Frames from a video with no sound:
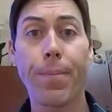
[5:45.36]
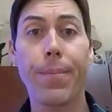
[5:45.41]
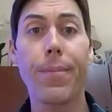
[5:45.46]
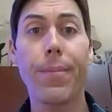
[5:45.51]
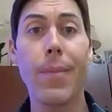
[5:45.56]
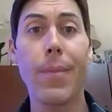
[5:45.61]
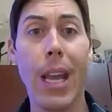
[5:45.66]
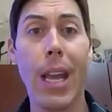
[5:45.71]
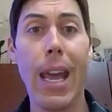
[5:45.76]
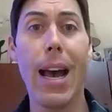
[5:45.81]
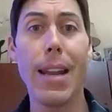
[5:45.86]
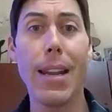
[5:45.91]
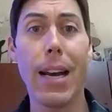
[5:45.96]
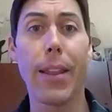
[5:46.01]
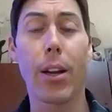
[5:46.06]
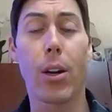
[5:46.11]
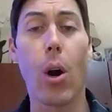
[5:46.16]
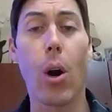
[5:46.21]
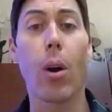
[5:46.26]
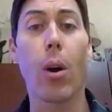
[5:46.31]
and
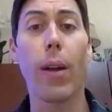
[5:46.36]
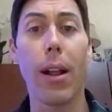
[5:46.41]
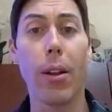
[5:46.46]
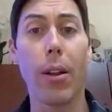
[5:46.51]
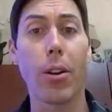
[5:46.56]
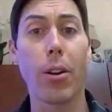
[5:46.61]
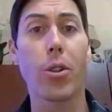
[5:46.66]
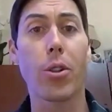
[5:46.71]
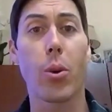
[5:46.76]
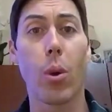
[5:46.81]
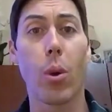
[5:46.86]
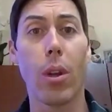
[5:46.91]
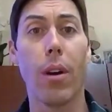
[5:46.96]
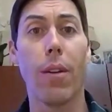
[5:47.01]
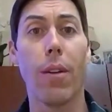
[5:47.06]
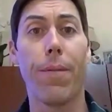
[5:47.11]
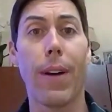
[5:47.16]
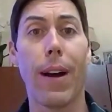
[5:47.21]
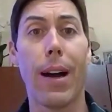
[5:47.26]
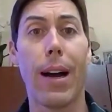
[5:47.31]
the Carl Eller School
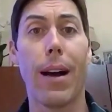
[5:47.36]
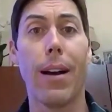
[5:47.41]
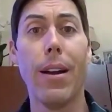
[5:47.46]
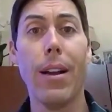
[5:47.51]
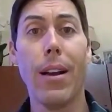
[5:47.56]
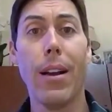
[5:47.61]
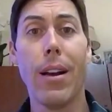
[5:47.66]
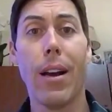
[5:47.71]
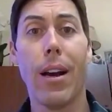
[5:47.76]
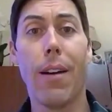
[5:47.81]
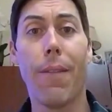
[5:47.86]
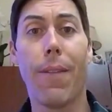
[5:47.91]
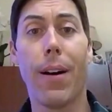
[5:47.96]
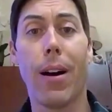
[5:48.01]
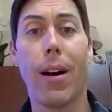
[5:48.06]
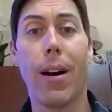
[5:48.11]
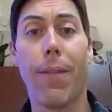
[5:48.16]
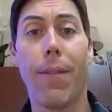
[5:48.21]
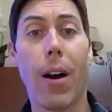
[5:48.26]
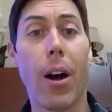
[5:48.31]
of
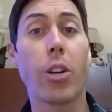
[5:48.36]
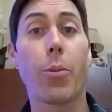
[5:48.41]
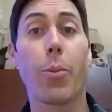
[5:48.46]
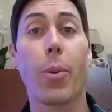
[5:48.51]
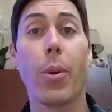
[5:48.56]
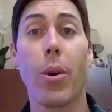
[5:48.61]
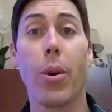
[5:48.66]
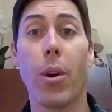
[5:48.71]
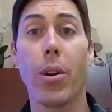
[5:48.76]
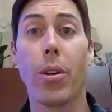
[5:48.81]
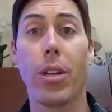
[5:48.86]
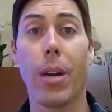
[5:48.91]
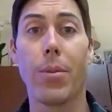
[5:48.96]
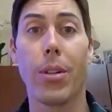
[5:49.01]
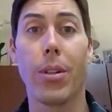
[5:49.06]
Entrepreneurship.